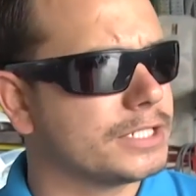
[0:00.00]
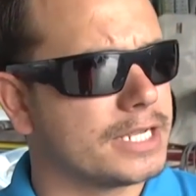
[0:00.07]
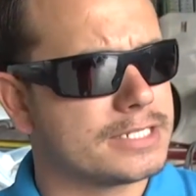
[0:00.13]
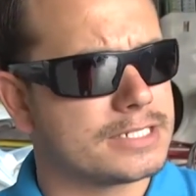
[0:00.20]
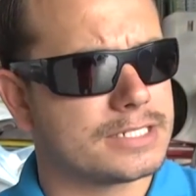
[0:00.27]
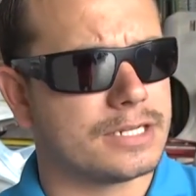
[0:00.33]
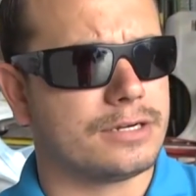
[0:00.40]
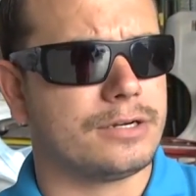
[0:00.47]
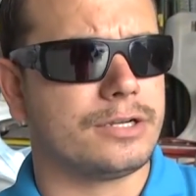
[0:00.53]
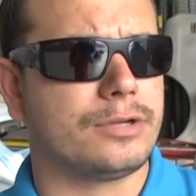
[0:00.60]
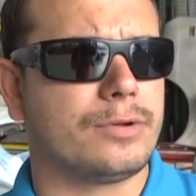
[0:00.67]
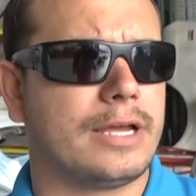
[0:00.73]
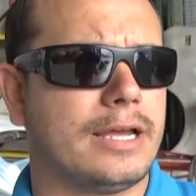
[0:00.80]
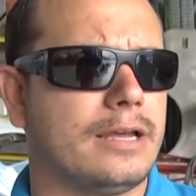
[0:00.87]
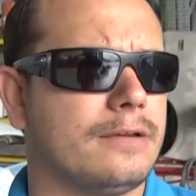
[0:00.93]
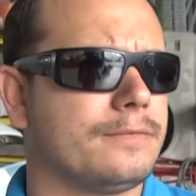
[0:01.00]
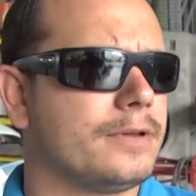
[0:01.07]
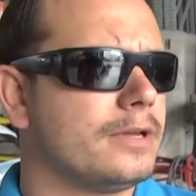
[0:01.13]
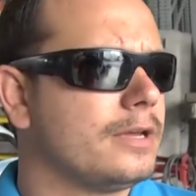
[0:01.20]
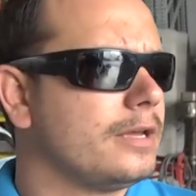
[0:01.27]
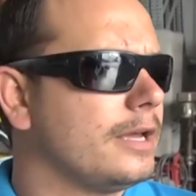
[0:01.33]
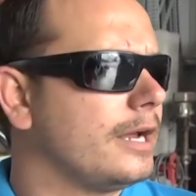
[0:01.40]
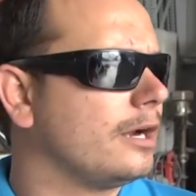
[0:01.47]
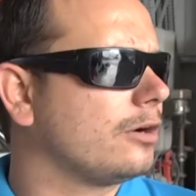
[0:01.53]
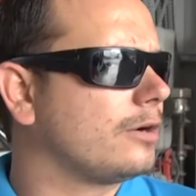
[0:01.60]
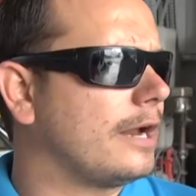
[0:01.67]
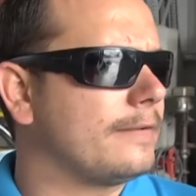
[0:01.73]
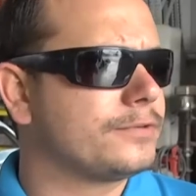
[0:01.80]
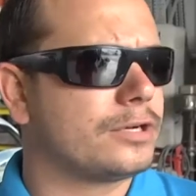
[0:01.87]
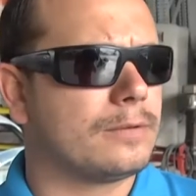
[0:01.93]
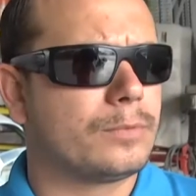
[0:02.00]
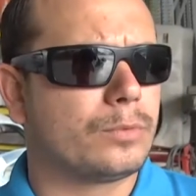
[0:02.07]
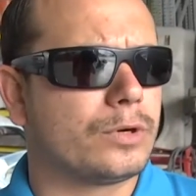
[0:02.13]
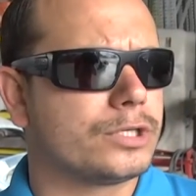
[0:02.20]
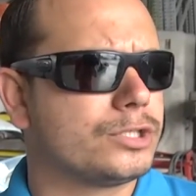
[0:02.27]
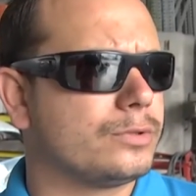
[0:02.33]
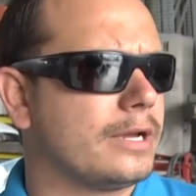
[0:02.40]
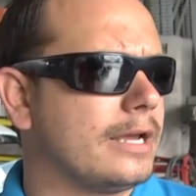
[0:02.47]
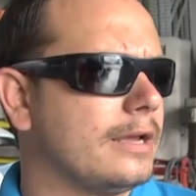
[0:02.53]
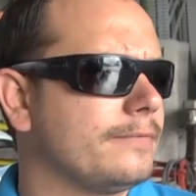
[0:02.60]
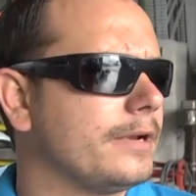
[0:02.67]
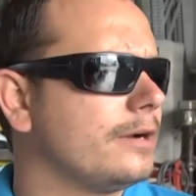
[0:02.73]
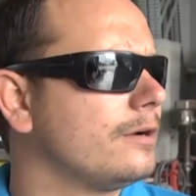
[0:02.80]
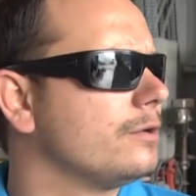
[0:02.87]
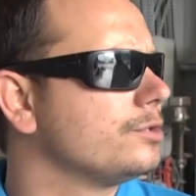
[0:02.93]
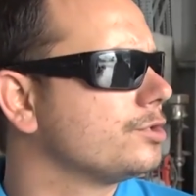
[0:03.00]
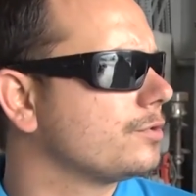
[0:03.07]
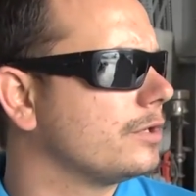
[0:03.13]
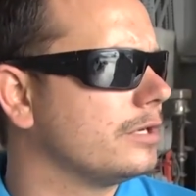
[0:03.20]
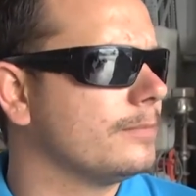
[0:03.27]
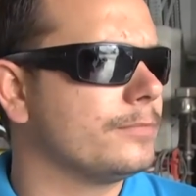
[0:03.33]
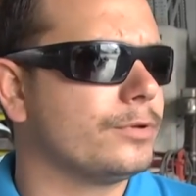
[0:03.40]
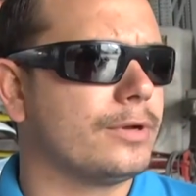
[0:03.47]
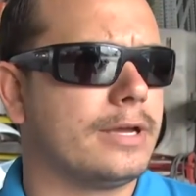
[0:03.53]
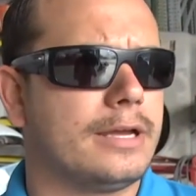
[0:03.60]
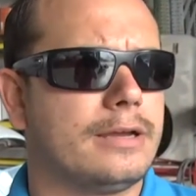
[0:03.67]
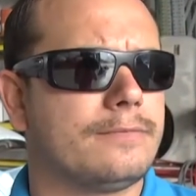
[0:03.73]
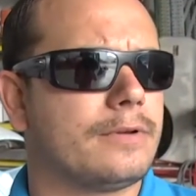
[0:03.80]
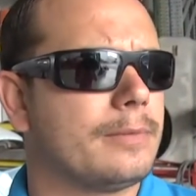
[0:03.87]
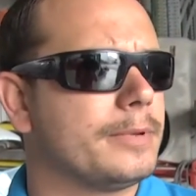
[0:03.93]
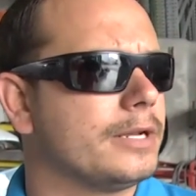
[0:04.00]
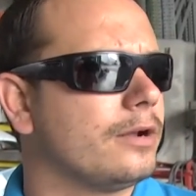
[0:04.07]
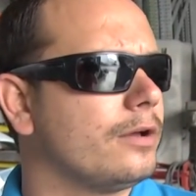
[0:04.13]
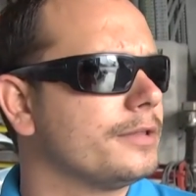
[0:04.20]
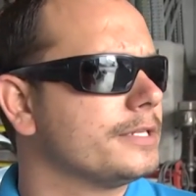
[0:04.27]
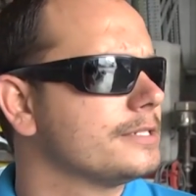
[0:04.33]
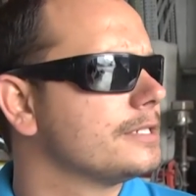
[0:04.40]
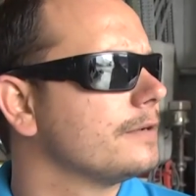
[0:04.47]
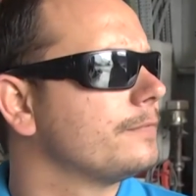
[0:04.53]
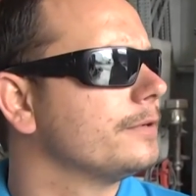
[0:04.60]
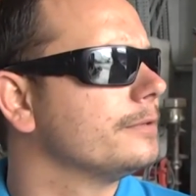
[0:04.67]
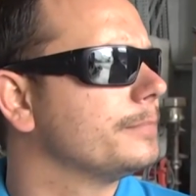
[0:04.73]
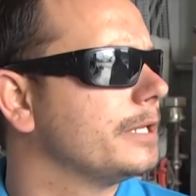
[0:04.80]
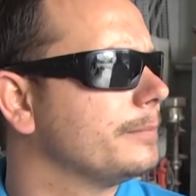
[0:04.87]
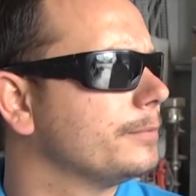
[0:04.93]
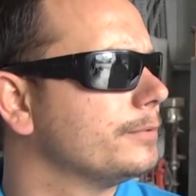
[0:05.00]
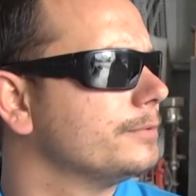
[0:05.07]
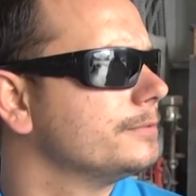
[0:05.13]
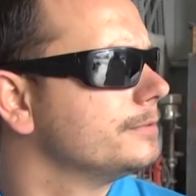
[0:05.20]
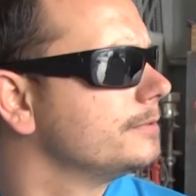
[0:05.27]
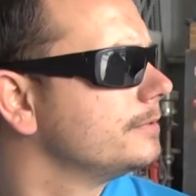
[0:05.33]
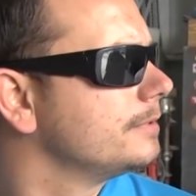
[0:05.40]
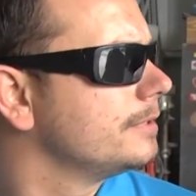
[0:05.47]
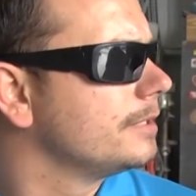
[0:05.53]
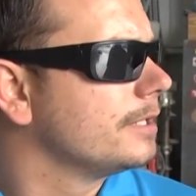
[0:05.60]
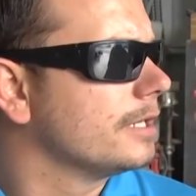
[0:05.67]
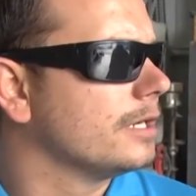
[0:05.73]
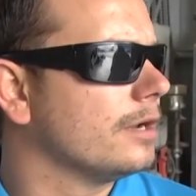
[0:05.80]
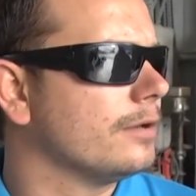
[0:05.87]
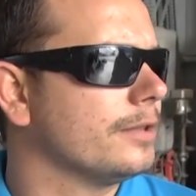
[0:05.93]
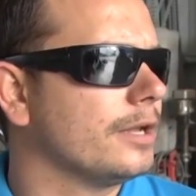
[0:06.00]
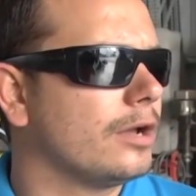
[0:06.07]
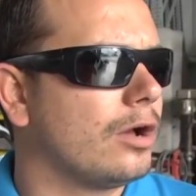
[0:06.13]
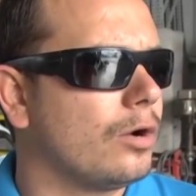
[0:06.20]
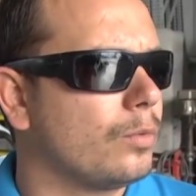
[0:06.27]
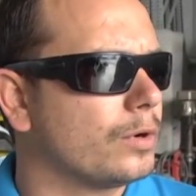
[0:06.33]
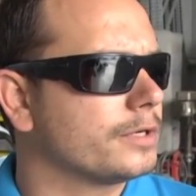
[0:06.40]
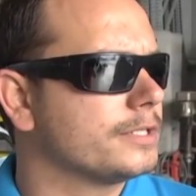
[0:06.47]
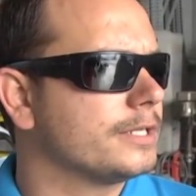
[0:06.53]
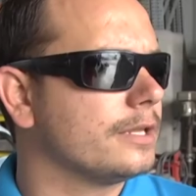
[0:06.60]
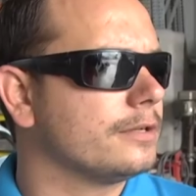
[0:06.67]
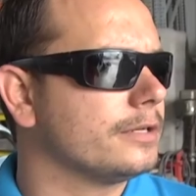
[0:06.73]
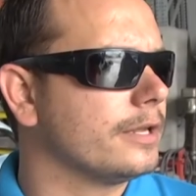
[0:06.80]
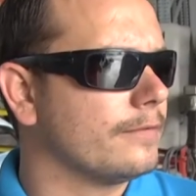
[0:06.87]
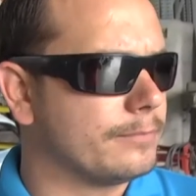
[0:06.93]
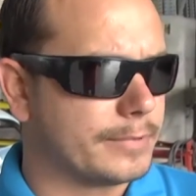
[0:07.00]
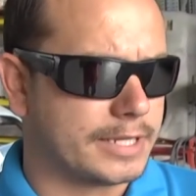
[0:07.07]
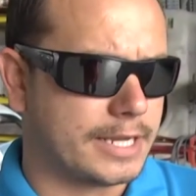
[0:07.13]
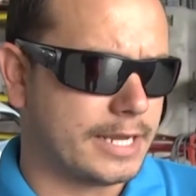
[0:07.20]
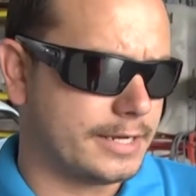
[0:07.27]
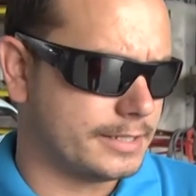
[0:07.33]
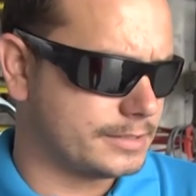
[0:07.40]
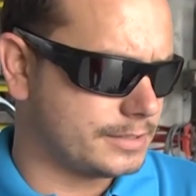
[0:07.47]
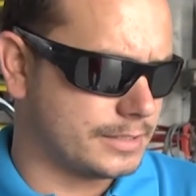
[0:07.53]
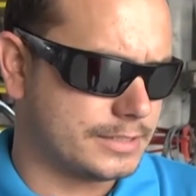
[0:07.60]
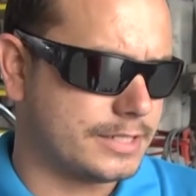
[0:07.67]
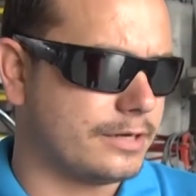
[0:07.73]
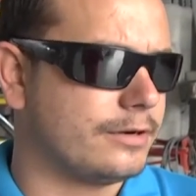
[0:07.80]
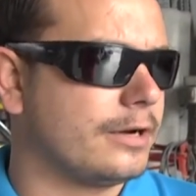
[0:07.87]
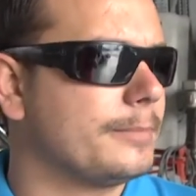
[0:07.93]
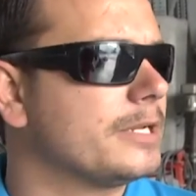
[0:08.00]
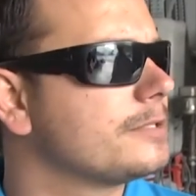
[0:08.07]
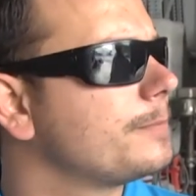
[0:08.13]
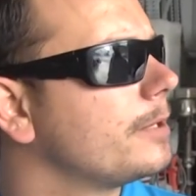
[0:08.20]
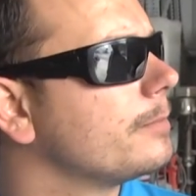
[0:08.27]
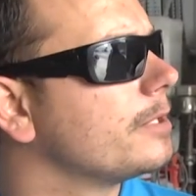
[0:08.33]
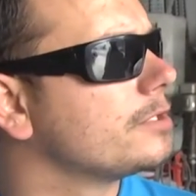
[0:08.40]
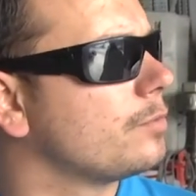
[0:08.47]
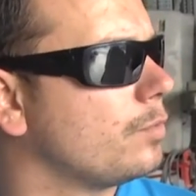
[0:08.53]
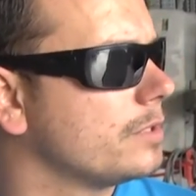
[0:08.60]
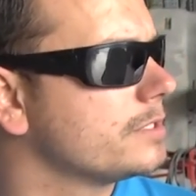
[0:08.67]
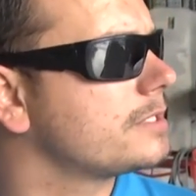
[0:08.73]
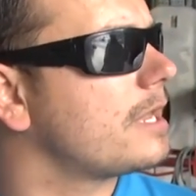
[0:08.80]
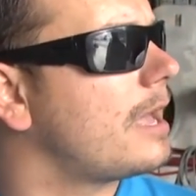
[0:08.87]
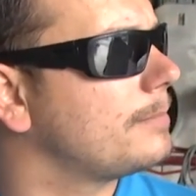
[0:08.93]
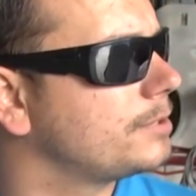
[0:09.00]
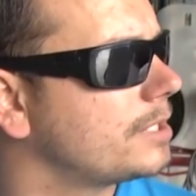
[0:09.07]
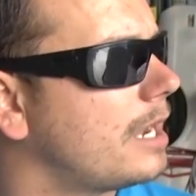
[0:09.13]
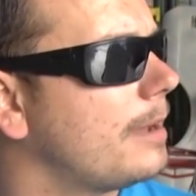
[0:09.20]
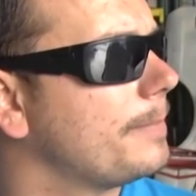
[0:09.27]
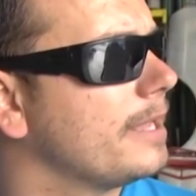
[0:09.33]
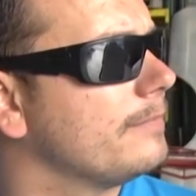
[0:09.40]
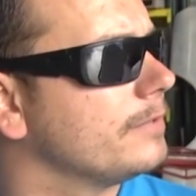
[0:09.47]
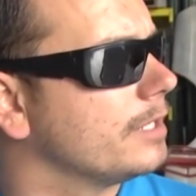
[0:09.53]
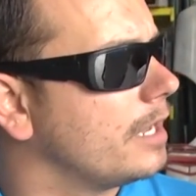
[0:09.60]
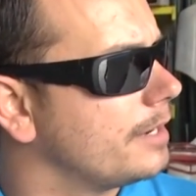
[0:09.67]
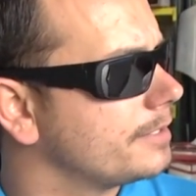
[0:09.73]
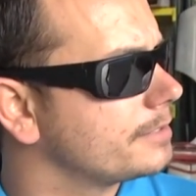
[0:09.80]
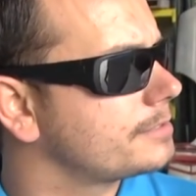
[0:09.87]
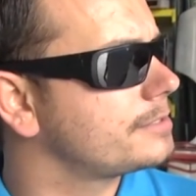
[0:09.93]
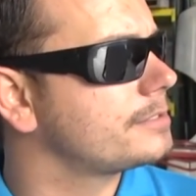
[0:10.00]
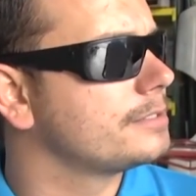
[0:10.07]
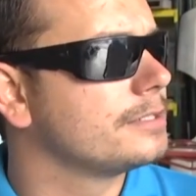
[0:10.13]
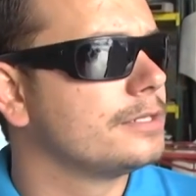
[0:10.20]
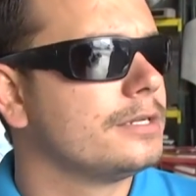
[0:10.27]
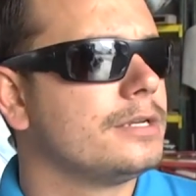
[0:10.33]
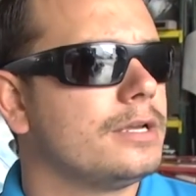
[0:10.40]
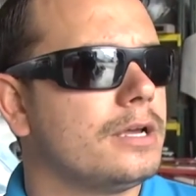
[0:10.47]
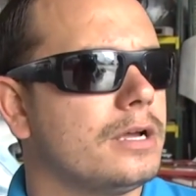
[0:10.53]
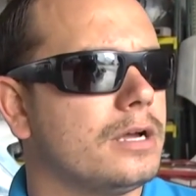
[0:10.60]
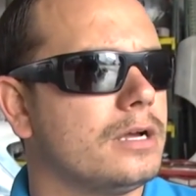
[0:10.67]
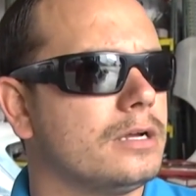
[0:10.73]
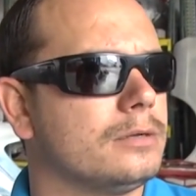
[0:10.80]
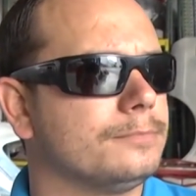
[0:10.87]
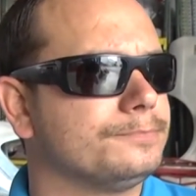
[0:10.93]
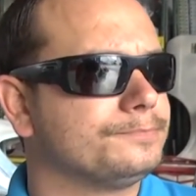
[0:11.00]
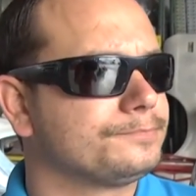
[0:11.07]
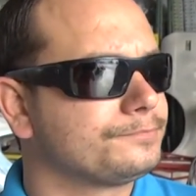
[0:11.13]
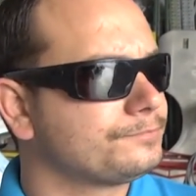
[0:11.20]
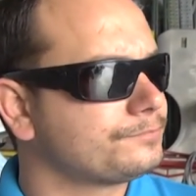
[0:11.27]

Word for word: Jet Center, you have Aircraft Turbine Works, you have Aero Trim, you have, I mean, all these different people, you know, and they all work together. You have mechanics, interior, I mean, it's pretty much a one-stop shop. Avionics, you know,